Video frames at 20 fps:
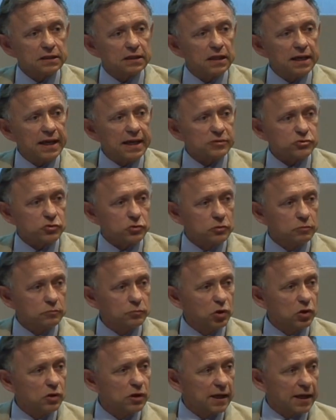
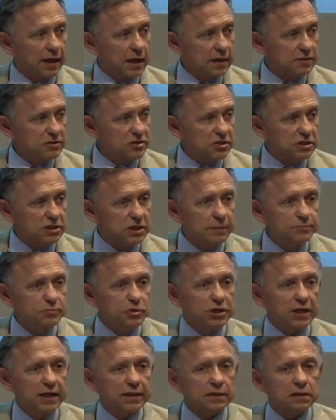classroom learning, on
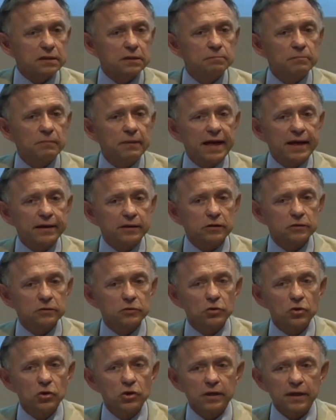subject matter
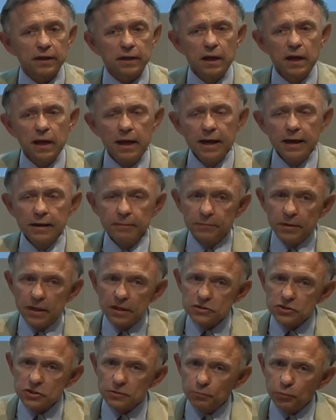learning, but
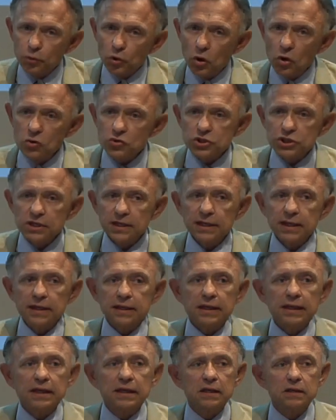it's approaching
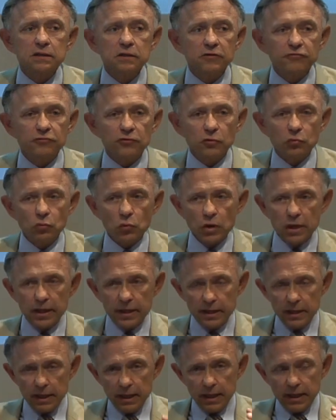it in a different
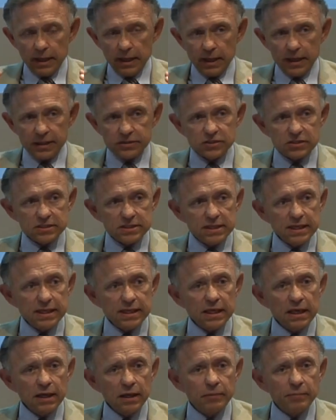way. It's
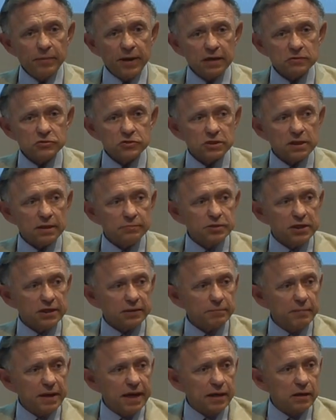thinking about
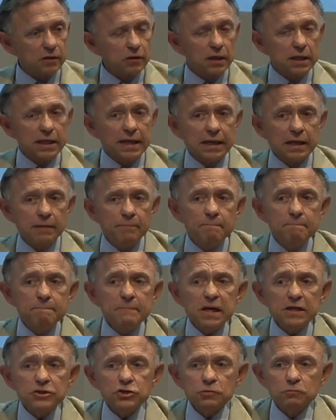subject matter
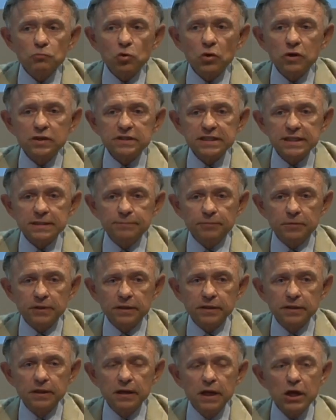much more
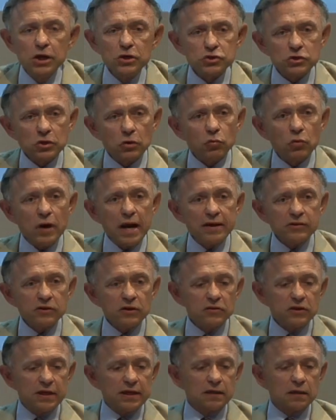deeply. So
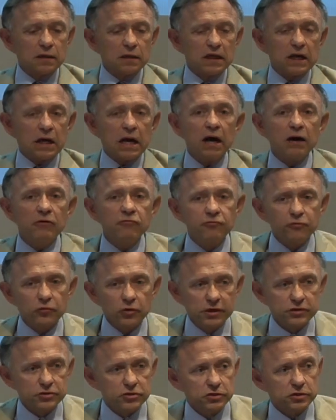rather than
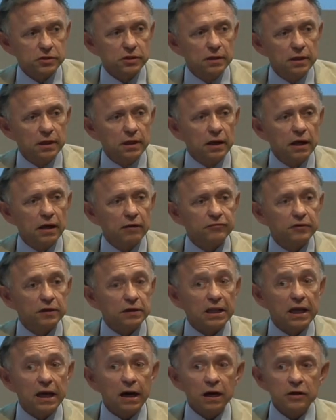coverage of a
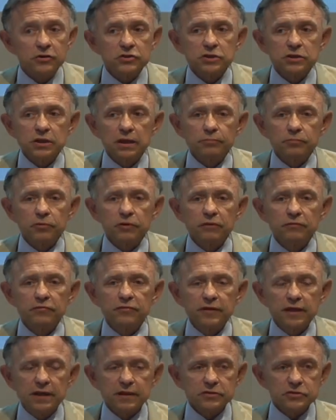large number of
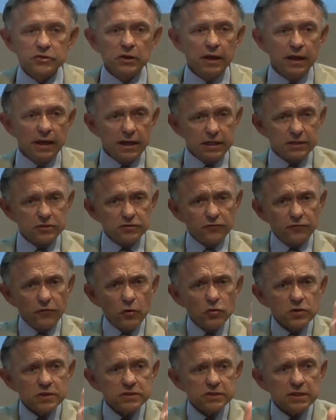things, it's
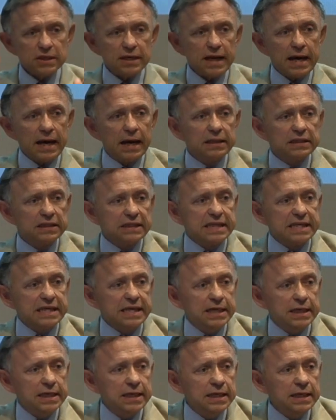focusing on the
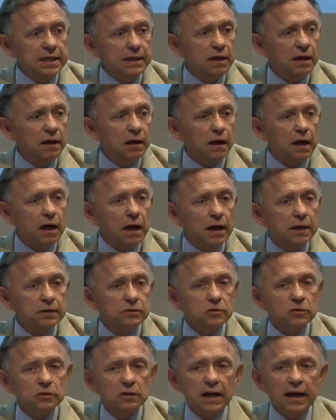key
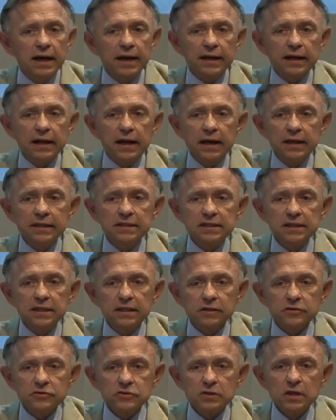underlying
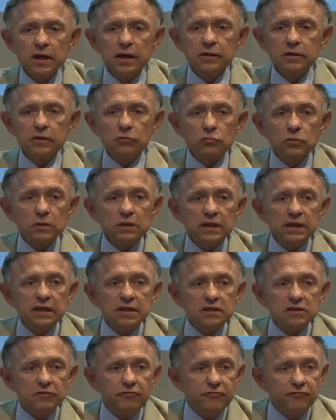ideas that really
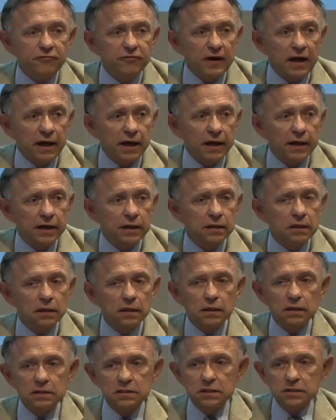
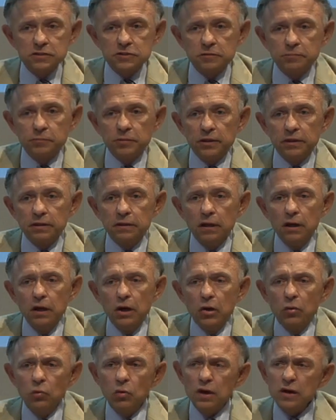define a discipline.
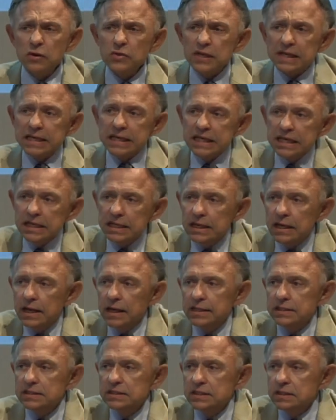What are the key
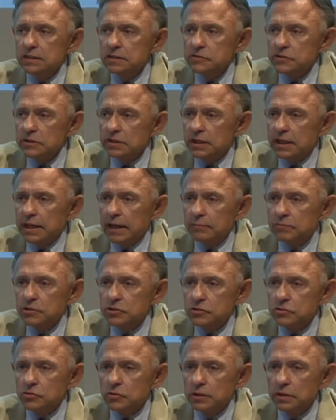ideas in
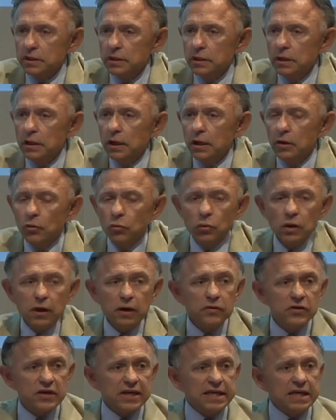chemistry? What
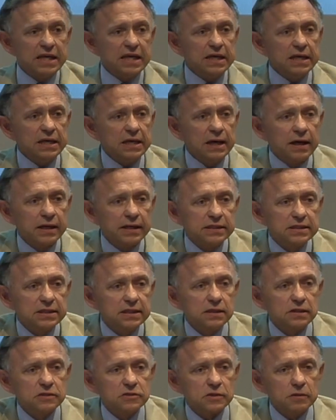are the key
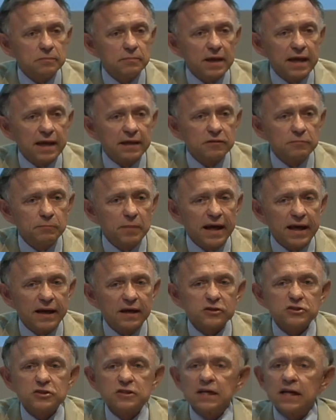ideas in
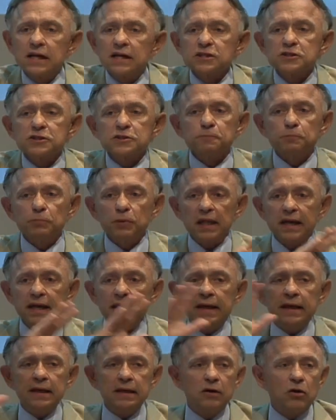mathematics that
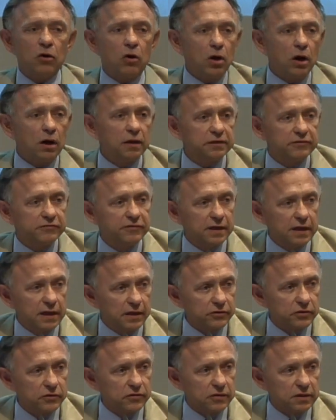explain all of the
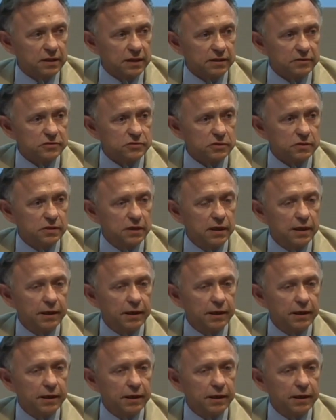other things?